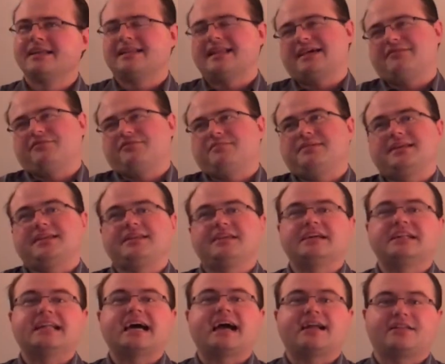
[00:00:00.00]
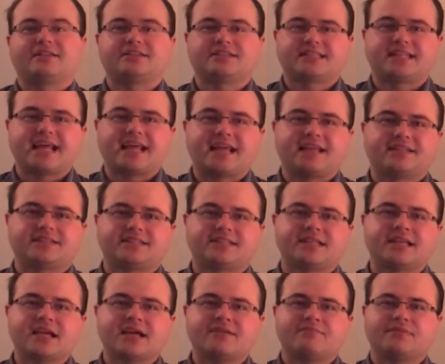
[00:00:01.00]
that would be the United
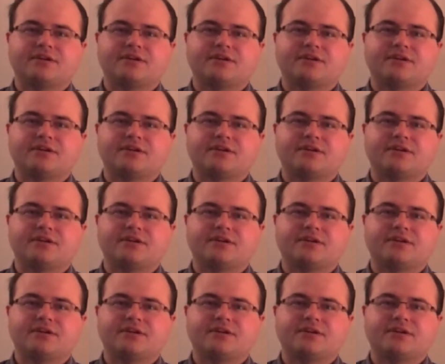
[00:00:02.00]
States,